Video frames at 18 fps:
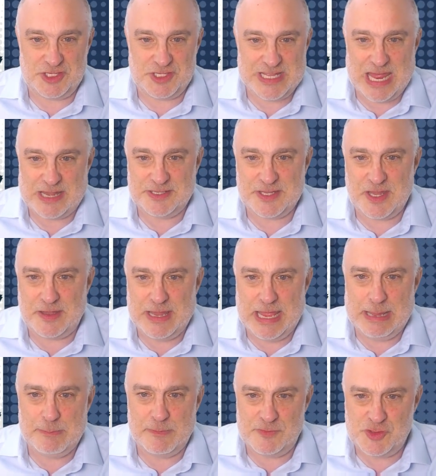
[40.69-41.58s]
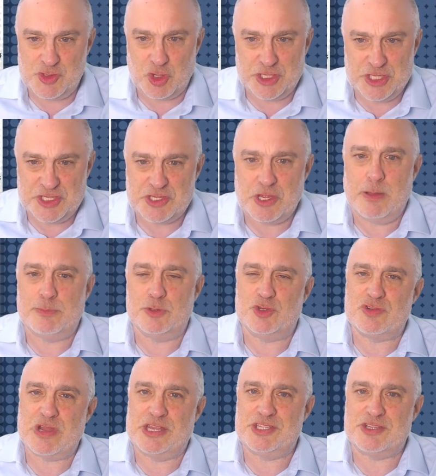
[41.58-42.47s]
candidate name of Jonny sample
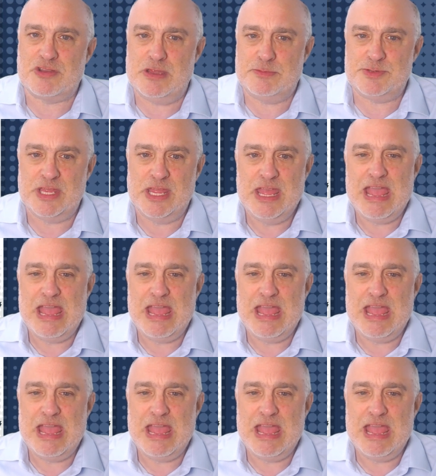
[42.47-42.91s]
transcript